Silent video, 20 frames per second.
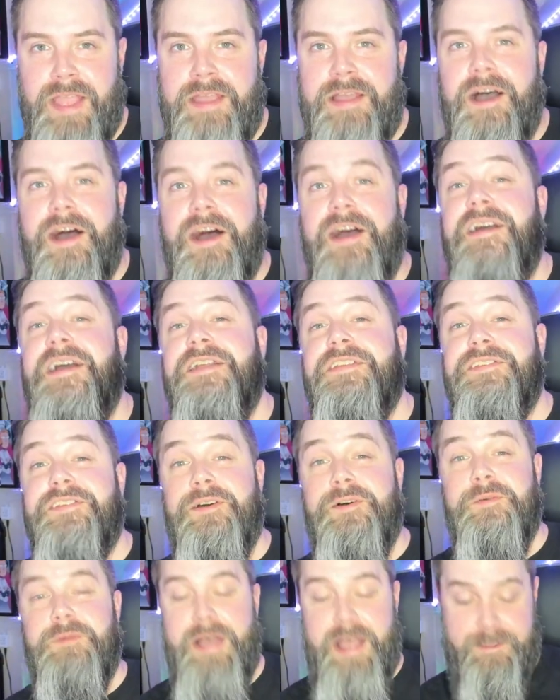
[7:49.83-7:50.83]
All right,
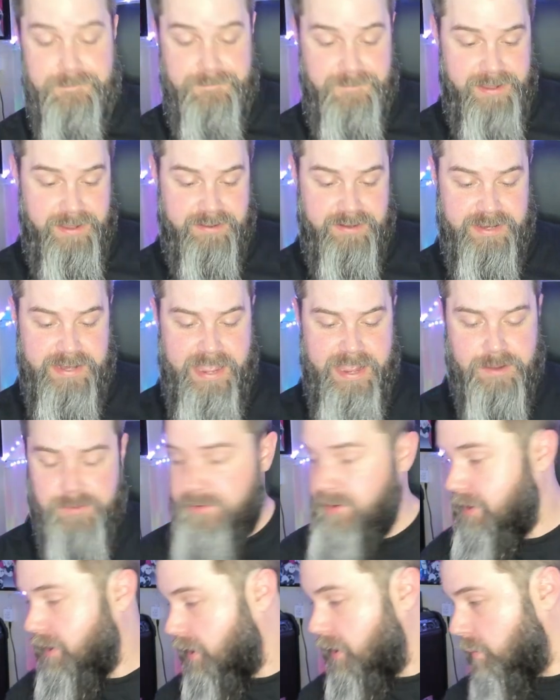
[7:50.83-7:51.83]
so I figured it out.
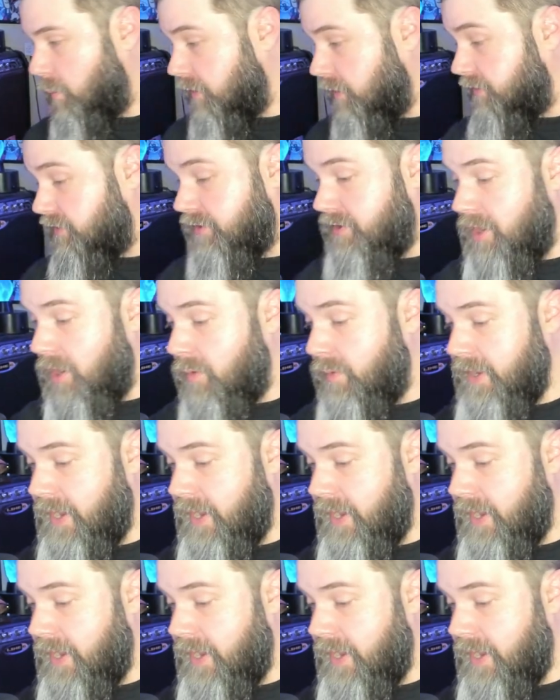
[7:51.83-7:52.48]
What's going